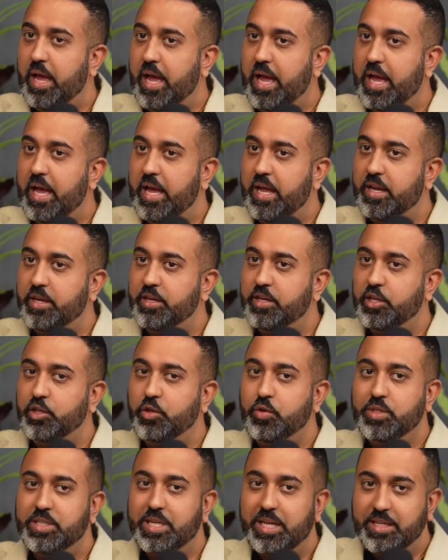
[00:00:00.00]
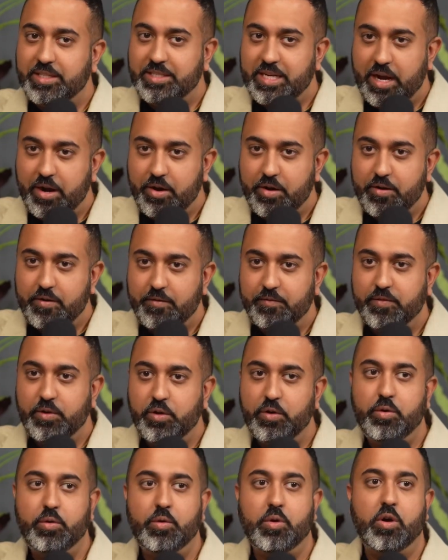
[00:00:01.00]
And a utilitarian
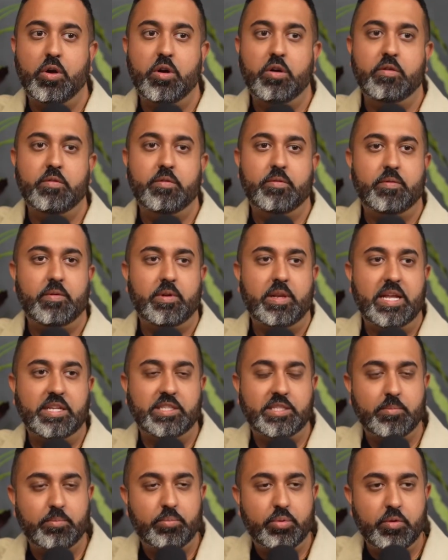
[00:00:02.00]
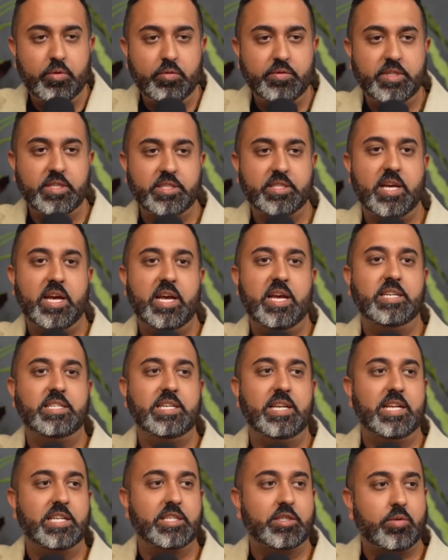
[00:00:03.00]
view of let's improve
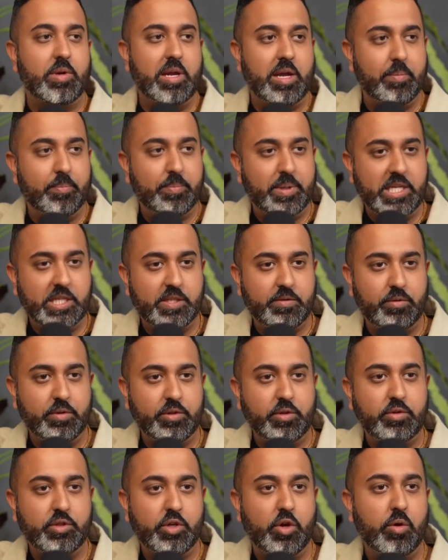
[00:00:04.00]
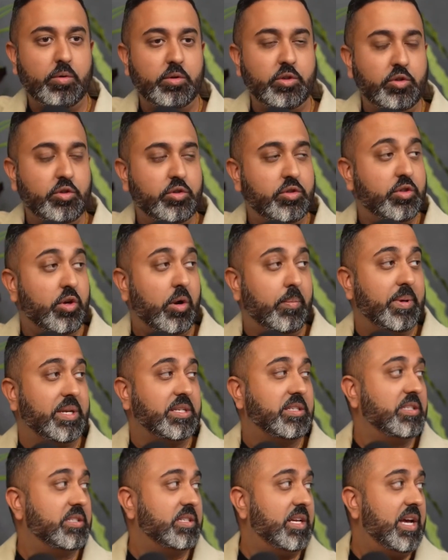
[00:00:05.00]
society, let's create a peaceful utopic
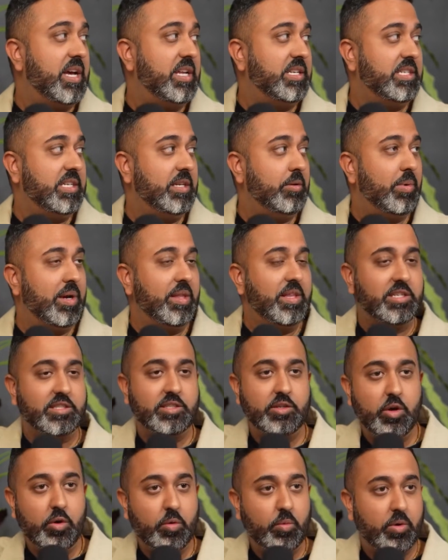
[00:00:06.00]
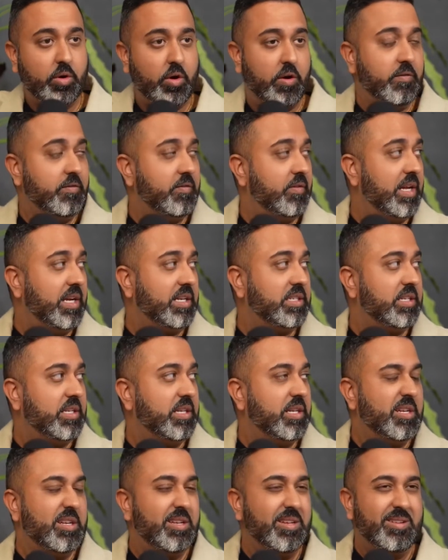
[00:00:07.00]
society where there's no conflict.
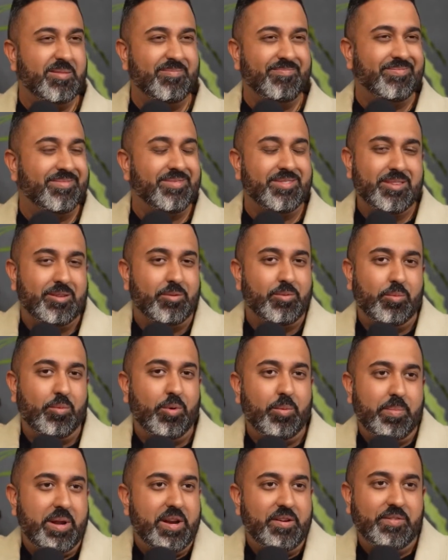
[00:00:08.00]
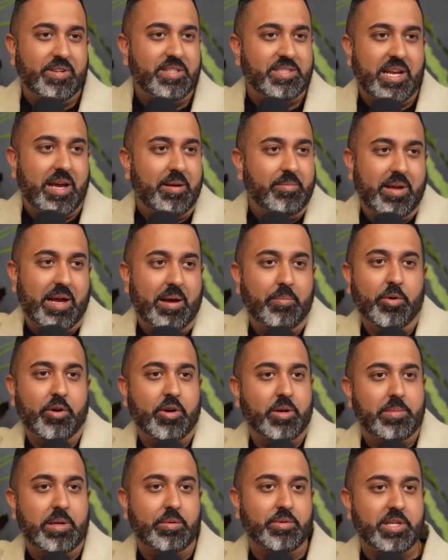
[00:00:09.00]
What benefits? I'm not
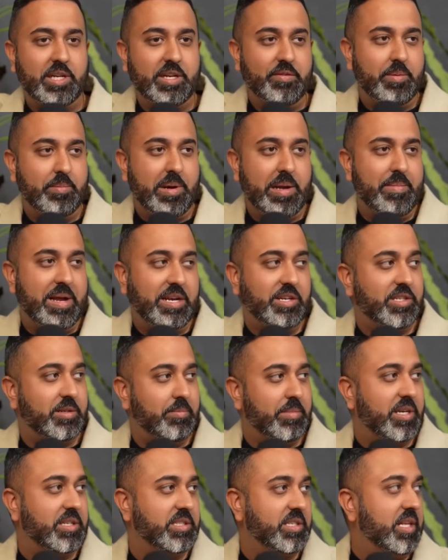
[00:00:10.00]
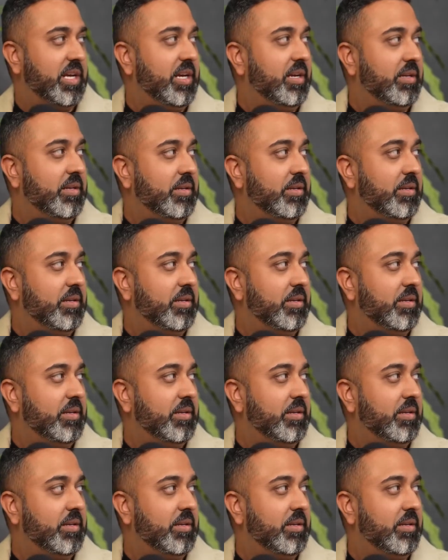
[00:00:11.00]
going to be able to live in my mansion because of that.